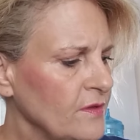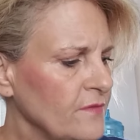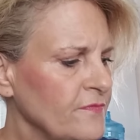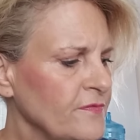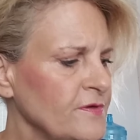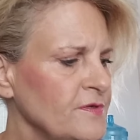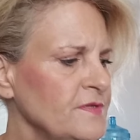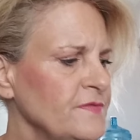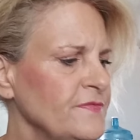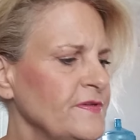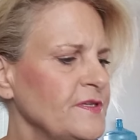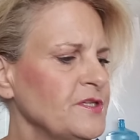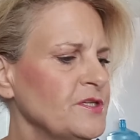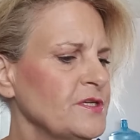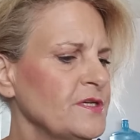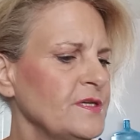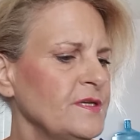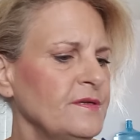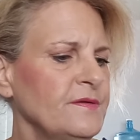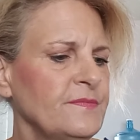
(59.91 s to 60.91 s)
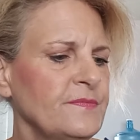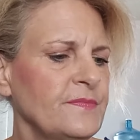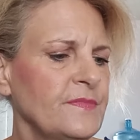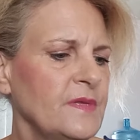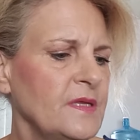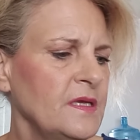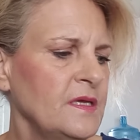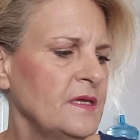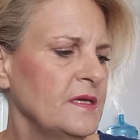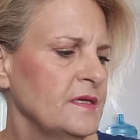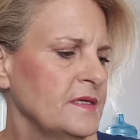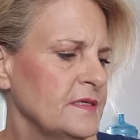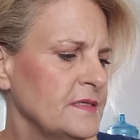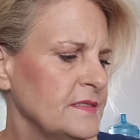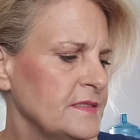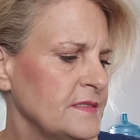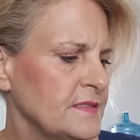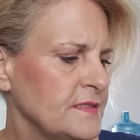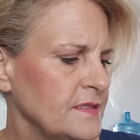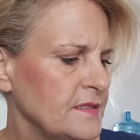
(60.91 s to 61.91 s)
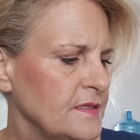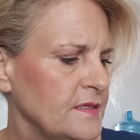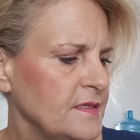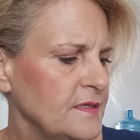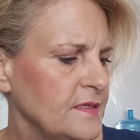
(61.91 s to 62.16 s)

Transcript: the first vision is